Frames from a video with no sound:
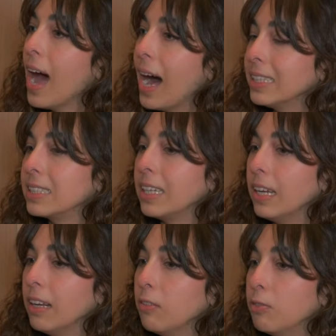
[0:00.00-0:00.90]

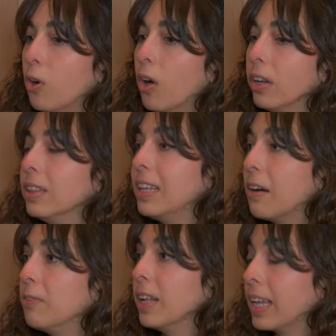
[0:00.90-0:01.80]
asking for
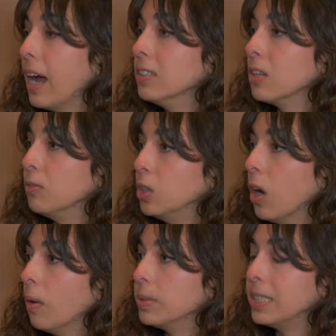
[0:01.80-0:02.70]
their kinds of
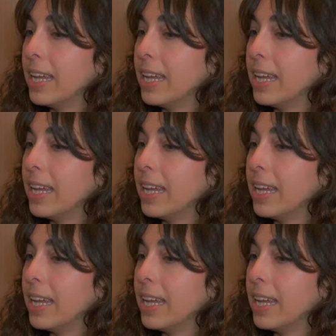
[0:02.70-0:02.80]
jobs.